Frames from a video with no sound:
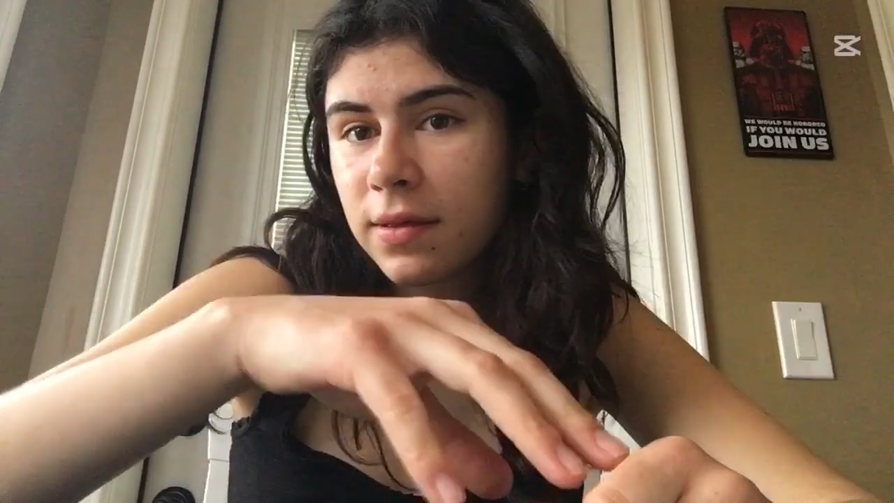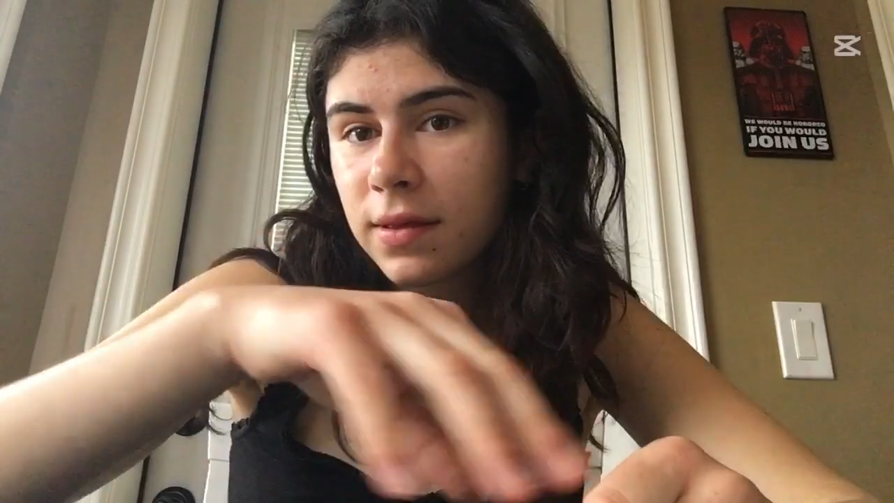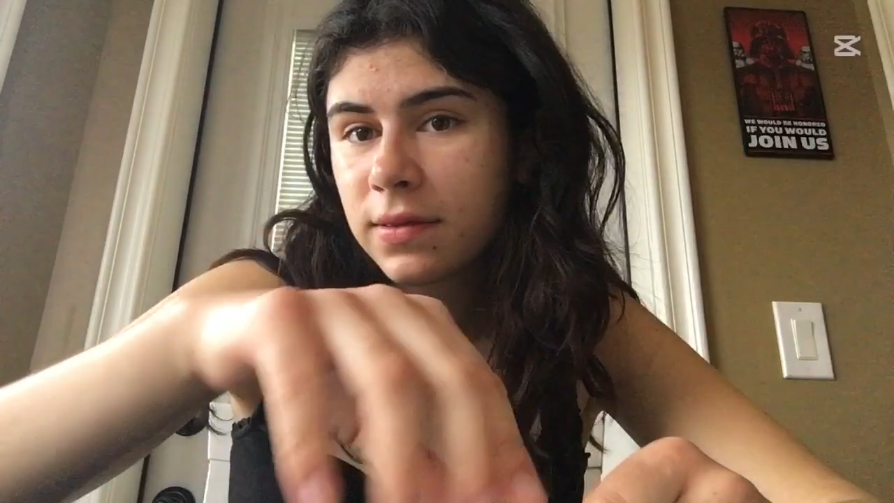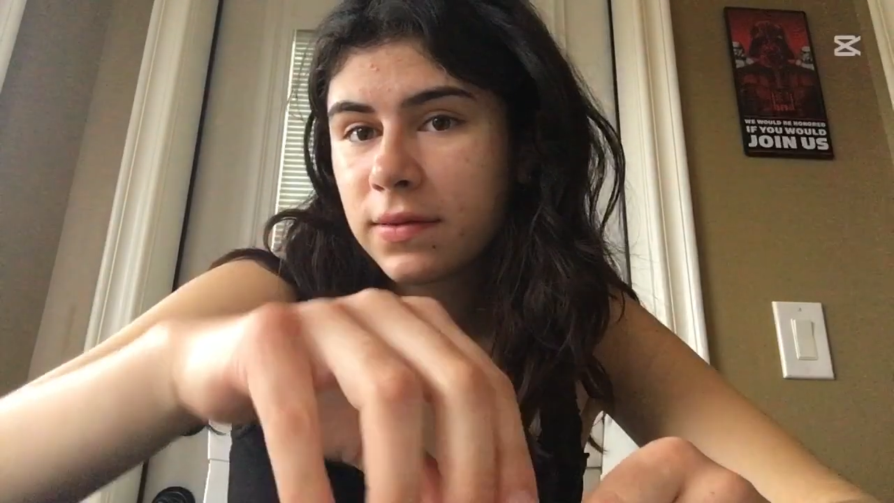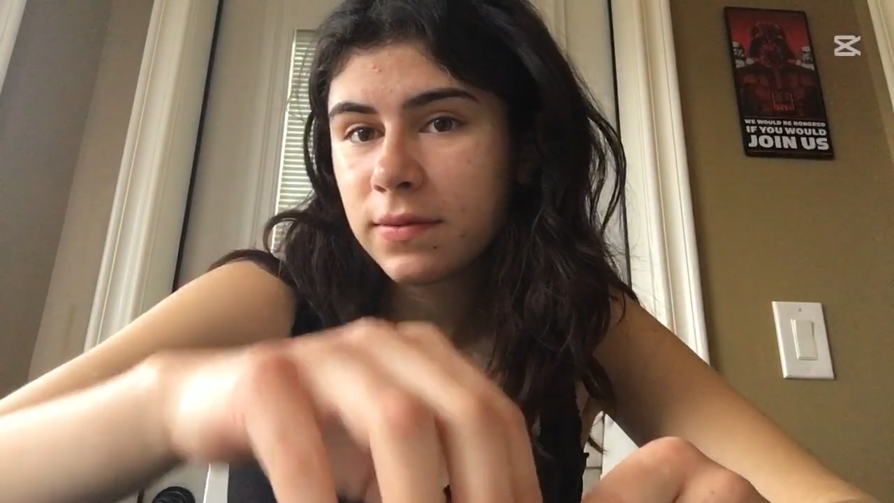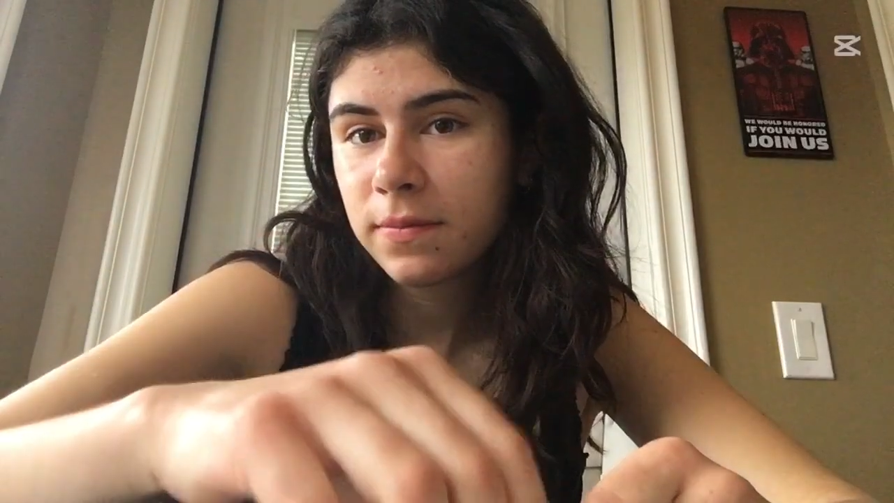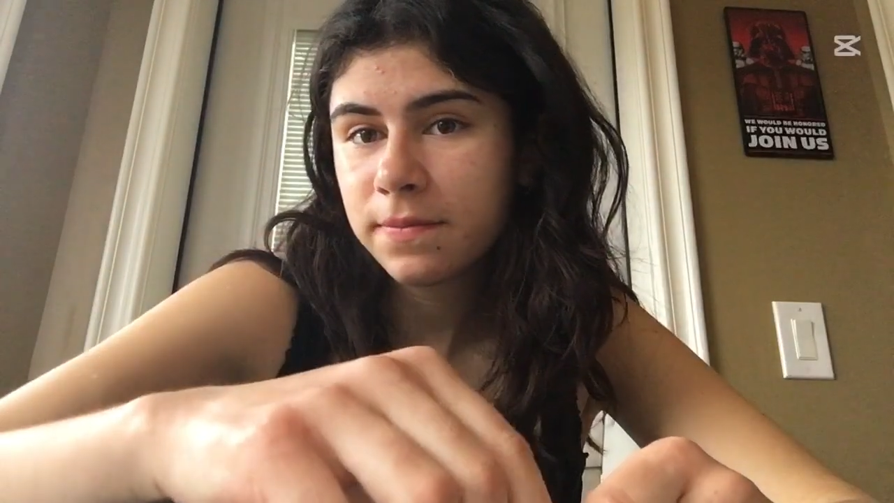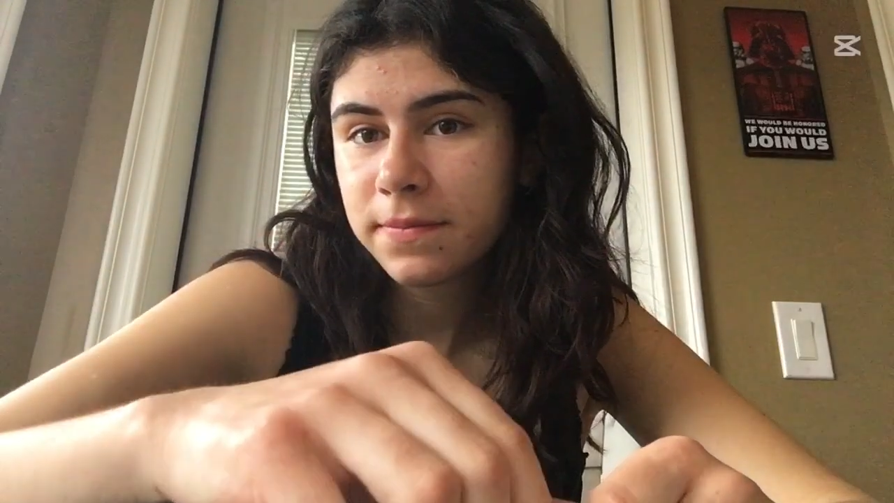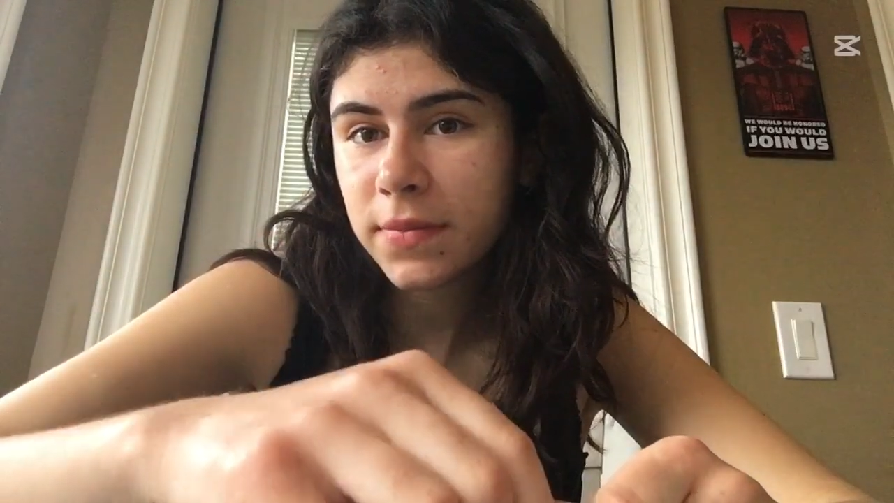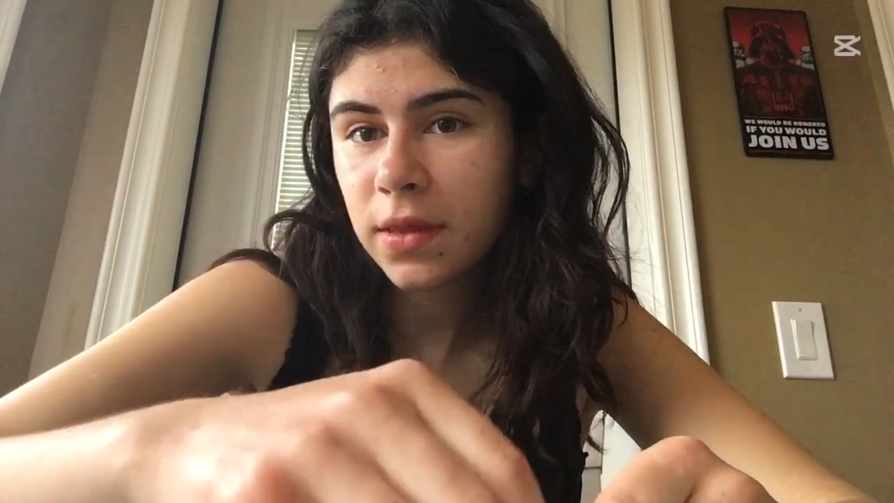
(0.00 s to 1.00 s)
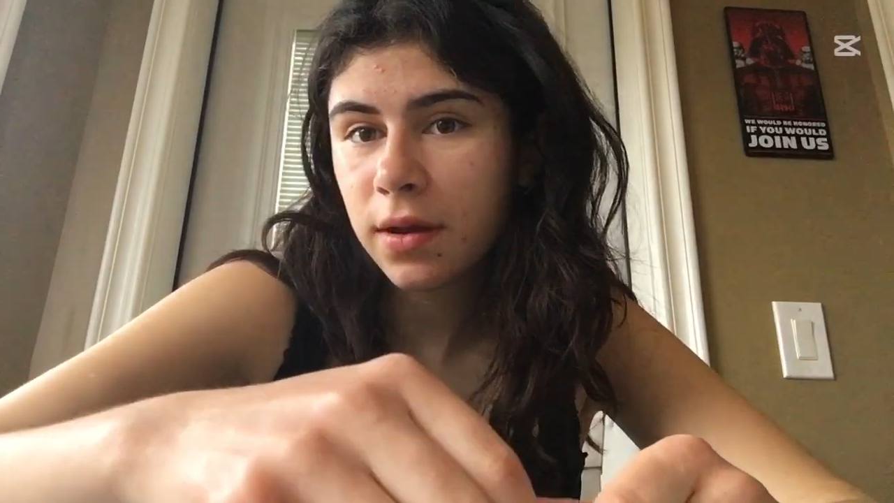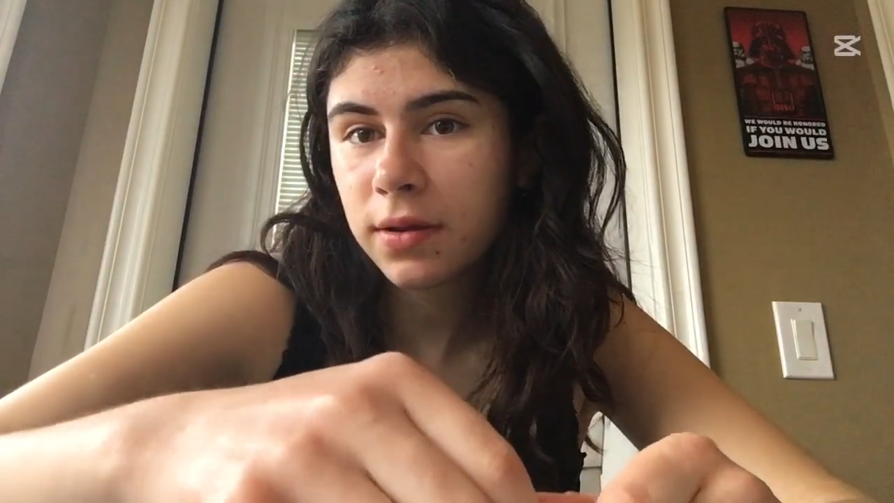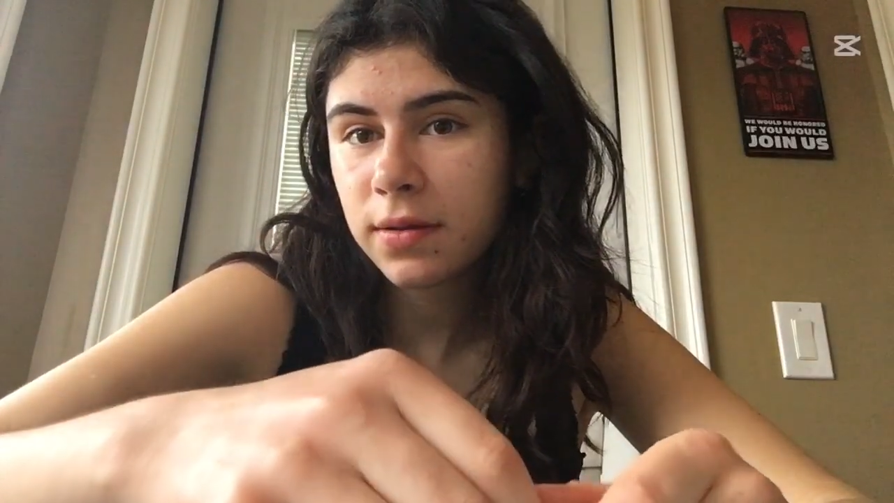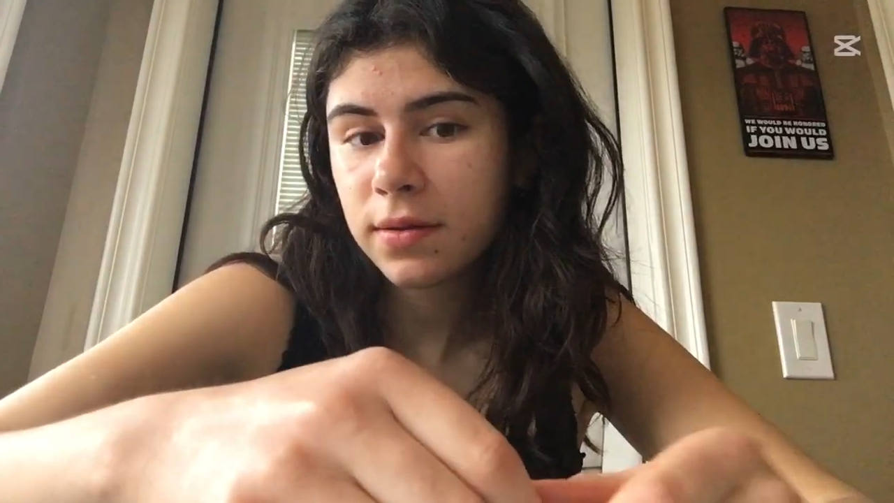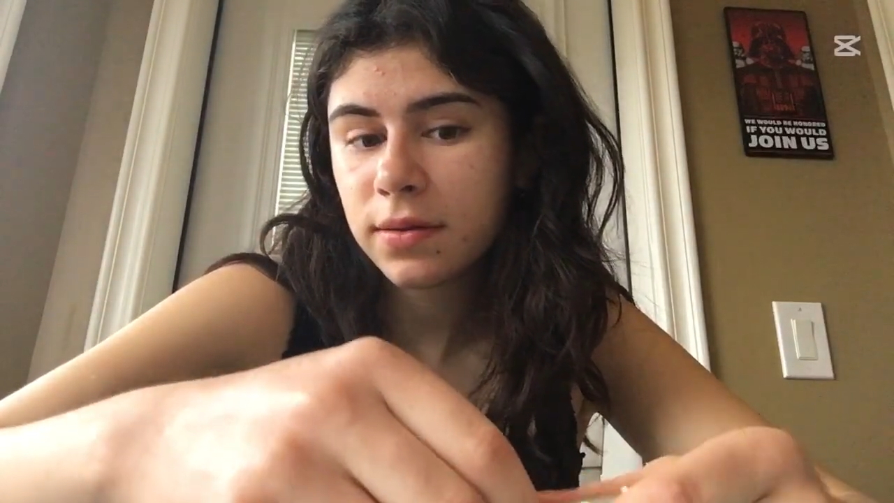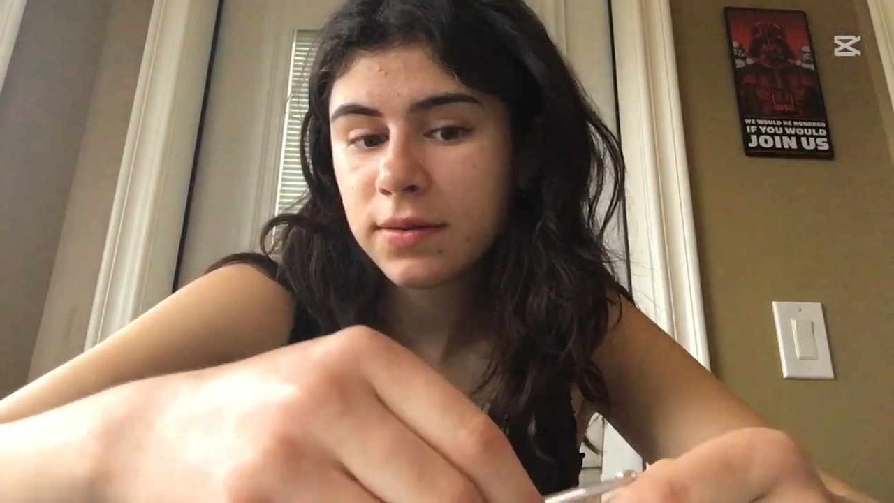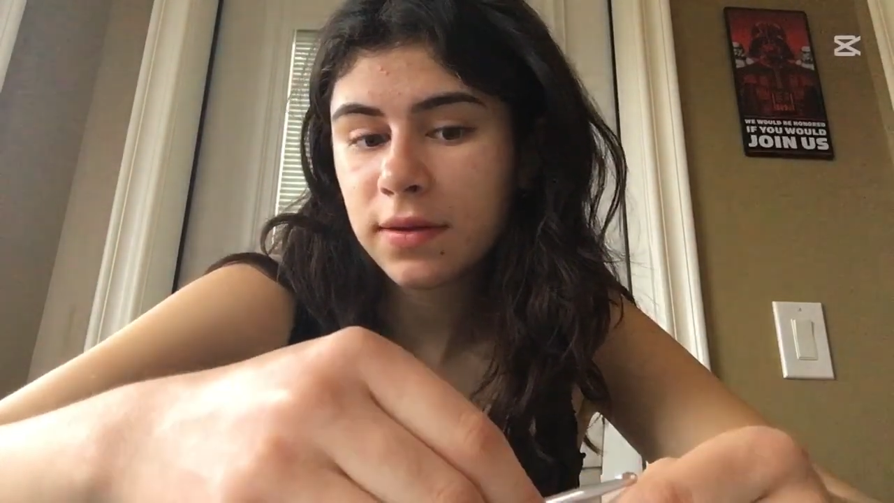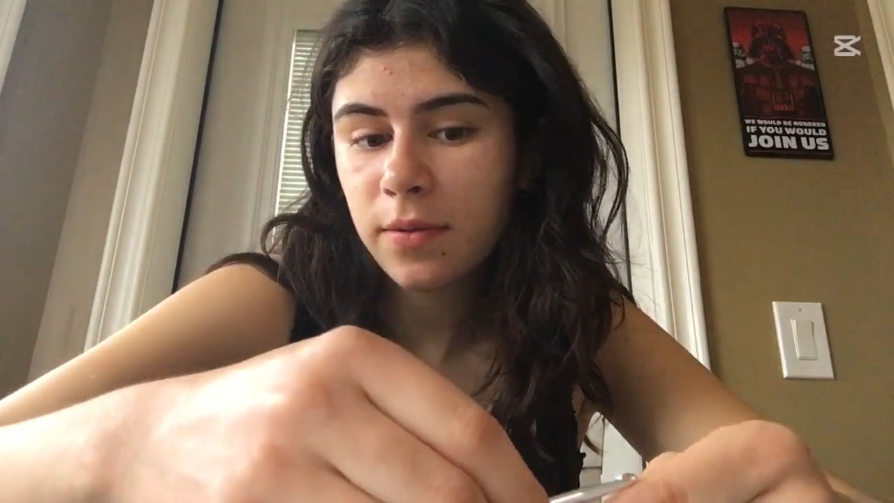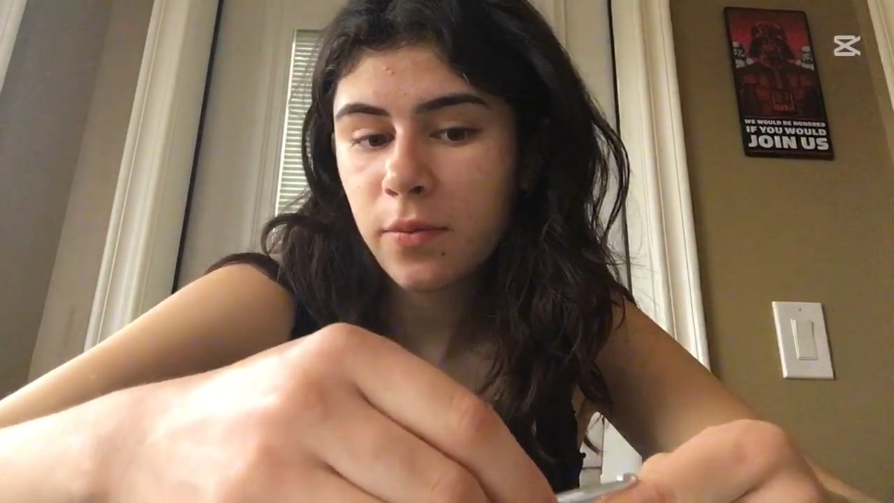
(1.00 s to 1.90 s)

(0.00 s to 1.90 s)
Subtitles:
like it's not